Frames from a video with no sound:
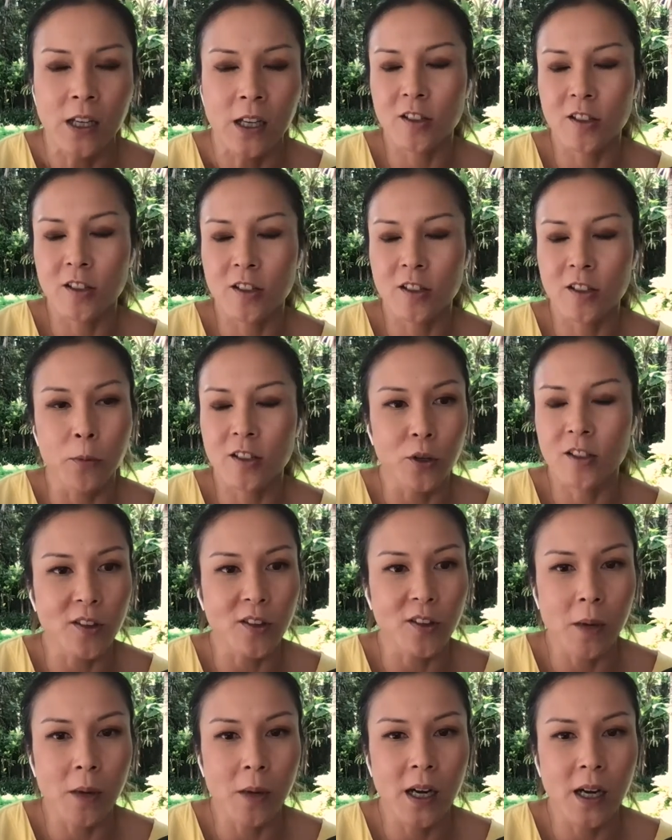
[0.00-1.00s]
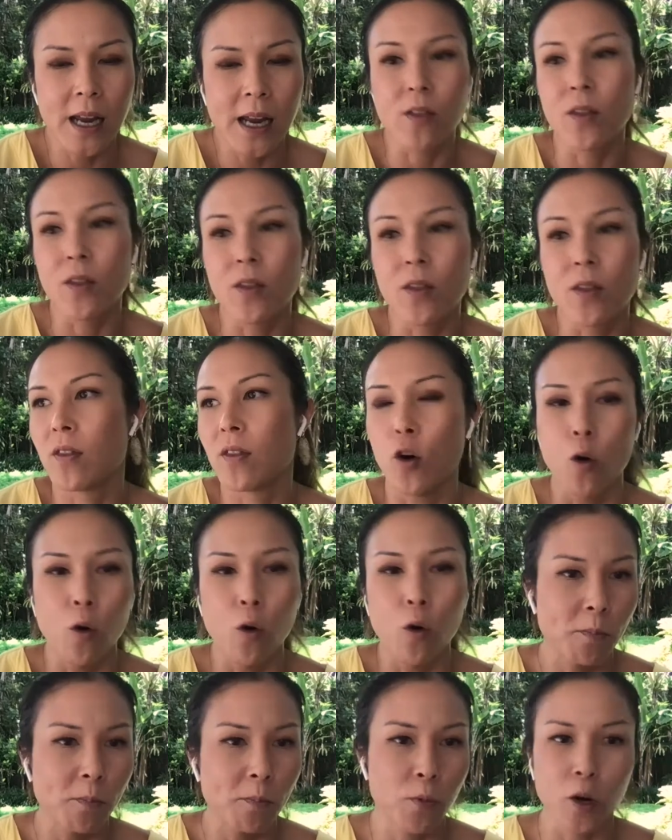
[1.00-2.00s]
you need to be a Buddhist monk. And then
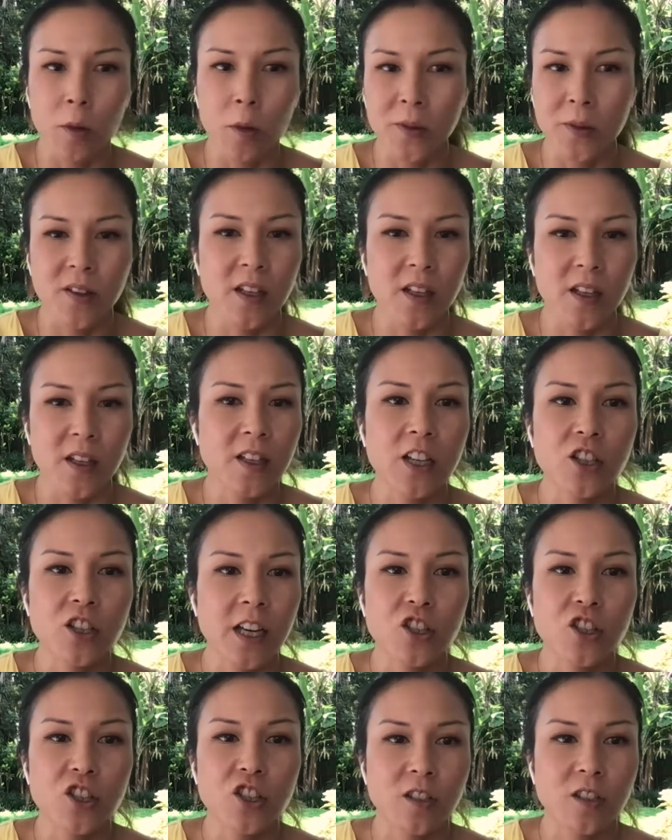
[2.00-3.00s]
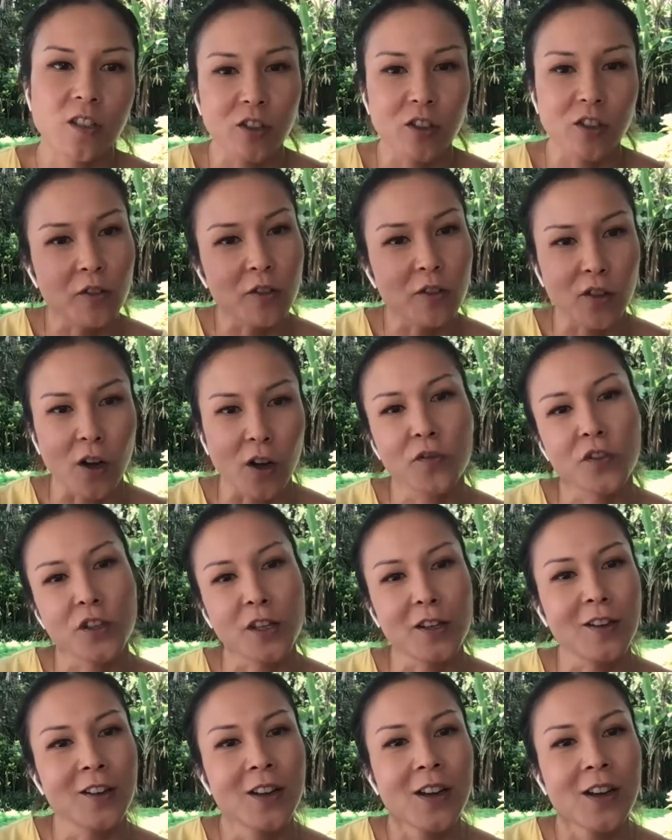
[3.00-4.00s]
the whole purpose and intention is just to
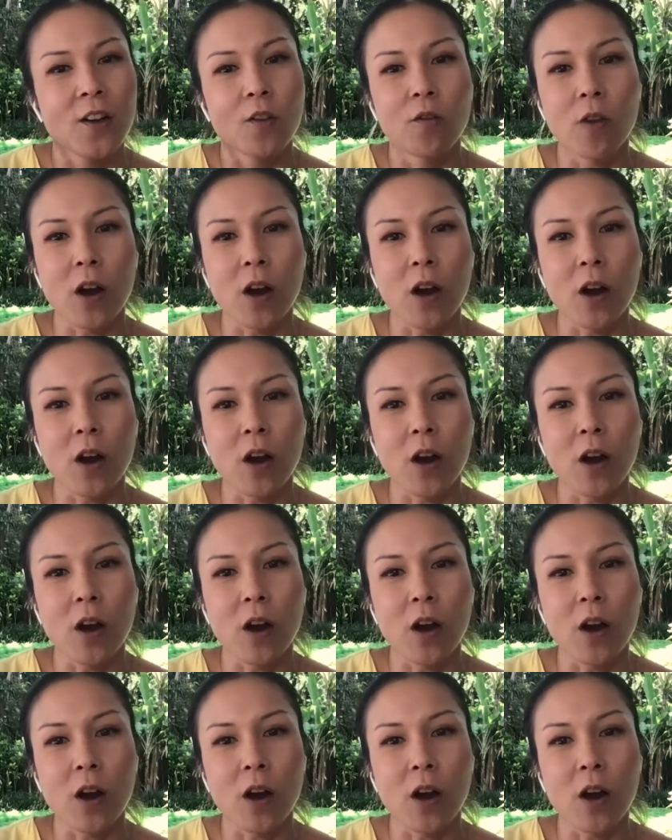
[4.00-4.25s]
soften